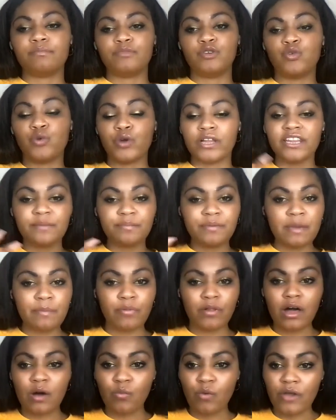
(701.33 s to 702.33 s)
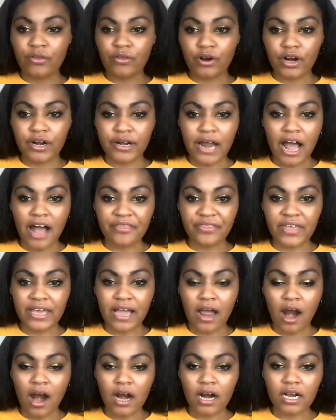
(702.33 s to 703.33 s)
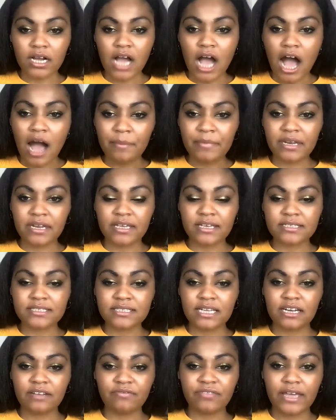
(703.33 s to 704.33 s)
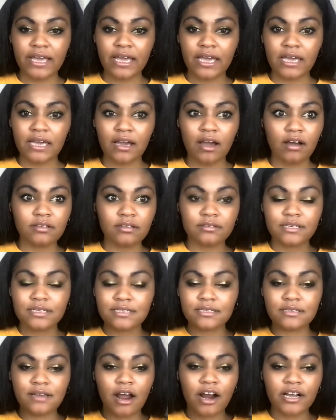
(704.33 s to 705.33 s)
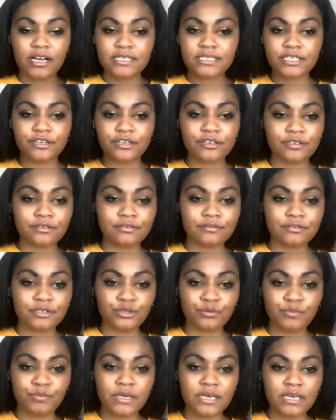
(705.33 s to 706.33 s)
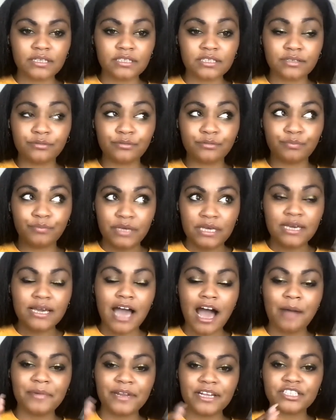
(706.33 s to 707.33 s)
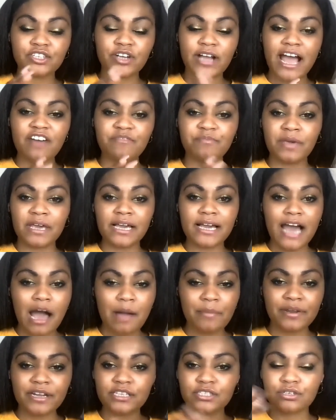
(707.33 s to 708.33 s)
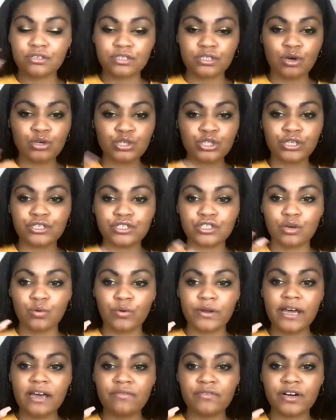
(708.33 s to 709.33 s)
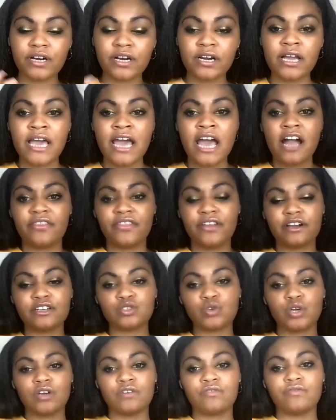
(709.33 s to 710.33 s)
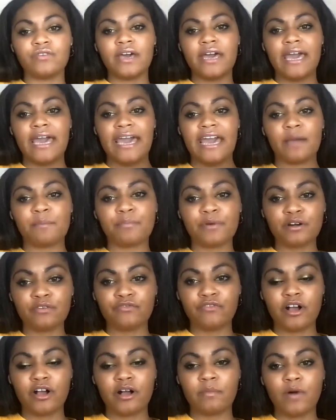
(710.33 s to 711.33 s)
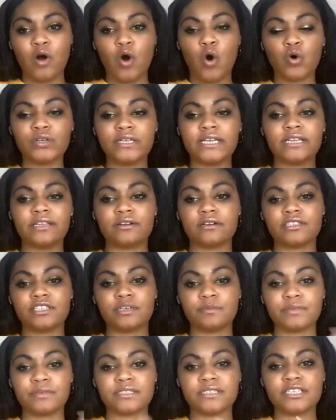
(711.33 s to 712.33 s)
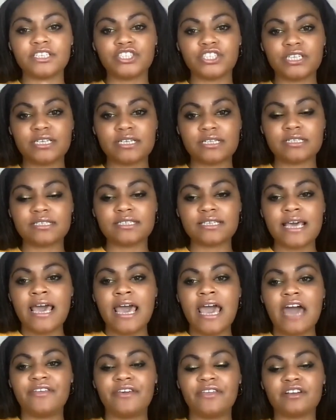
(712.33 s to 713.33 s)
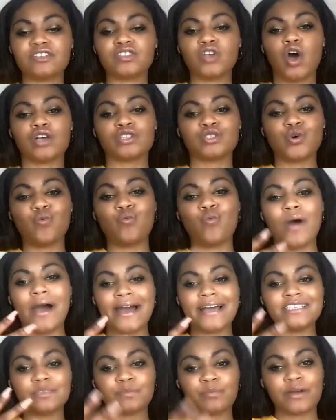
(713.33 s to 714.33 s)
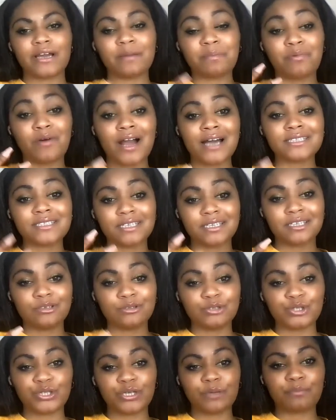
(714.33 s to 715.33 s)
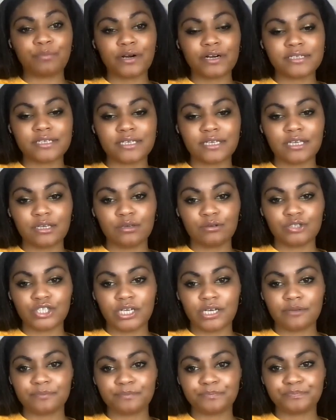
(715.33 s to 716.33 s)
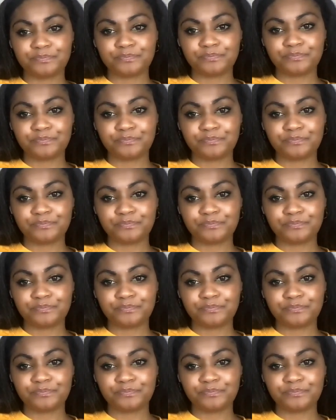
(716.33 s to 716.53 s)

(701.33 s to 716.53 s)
grilling people on whether or not they are communists, and if they are considered to be communist or have been communist or socialist or whatever, they're sort of hampered from holding leadership positions. And then there's also widespread prosecution and persecution.